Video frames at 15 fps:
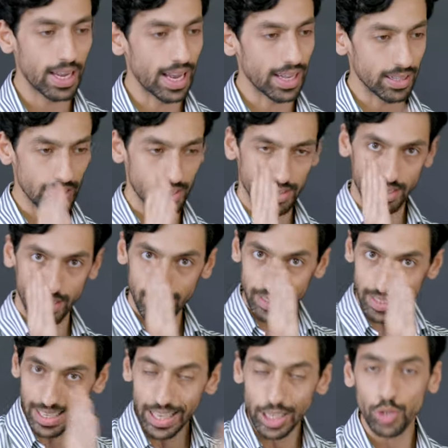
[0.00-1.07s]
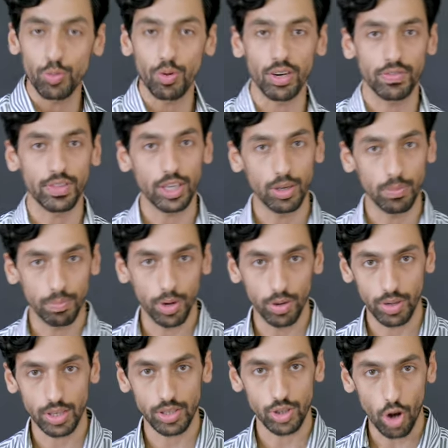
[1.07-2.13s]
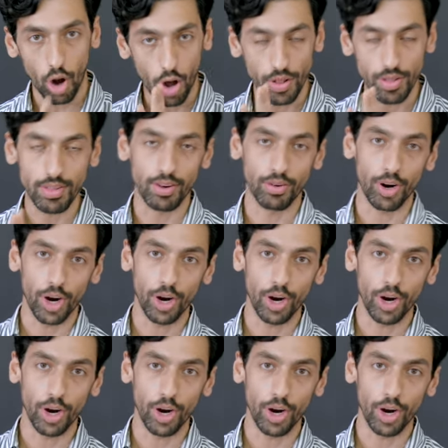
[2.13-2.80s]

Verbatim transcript: and discuss each one of the components on their